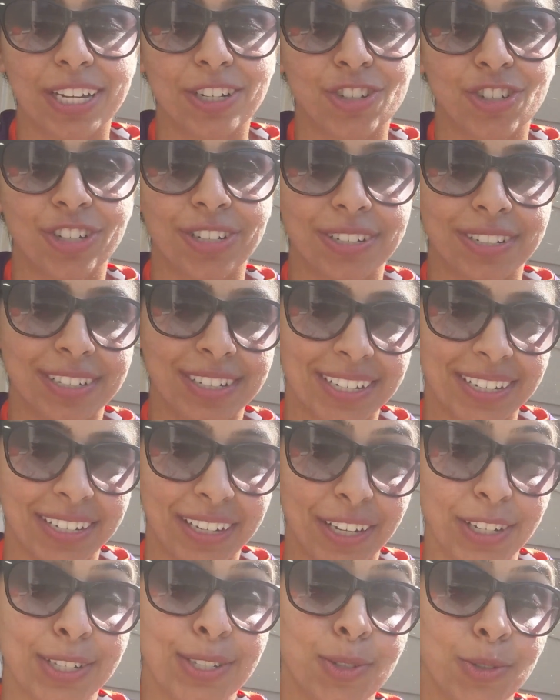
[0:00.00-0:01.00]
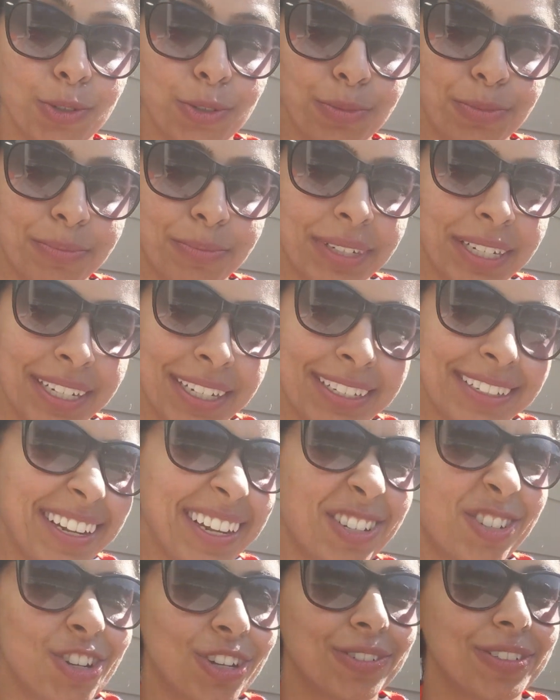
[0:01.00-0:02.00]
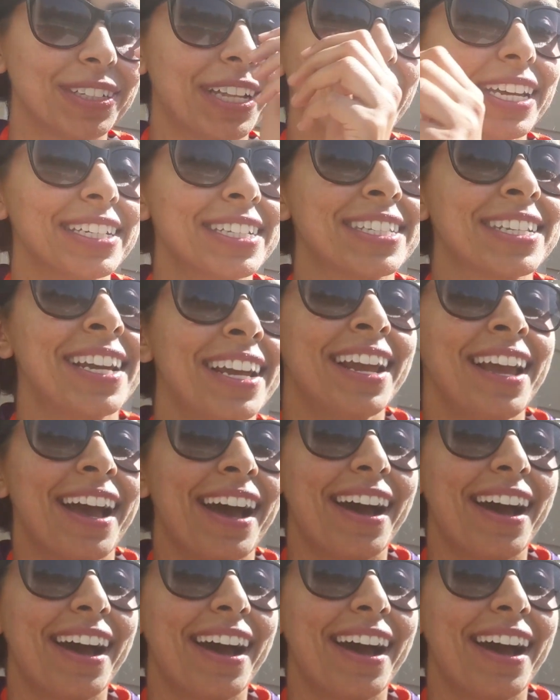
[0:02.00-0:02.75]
I shouldn't assume, not generalize.